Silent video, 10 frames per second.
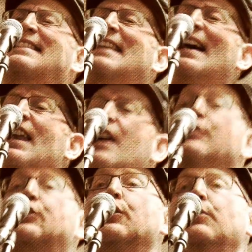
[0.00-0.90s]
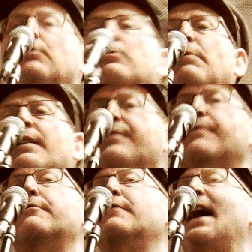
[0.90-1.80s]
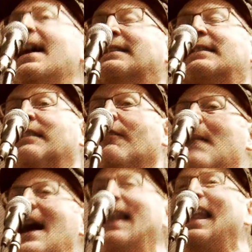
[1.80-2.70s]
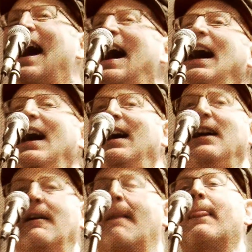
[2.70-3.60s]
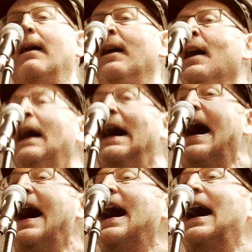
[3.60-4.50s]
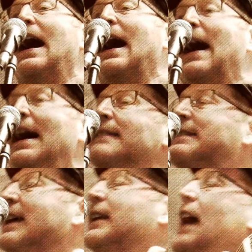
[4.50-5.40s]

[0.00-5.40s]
that I do with the rest of my life. I take it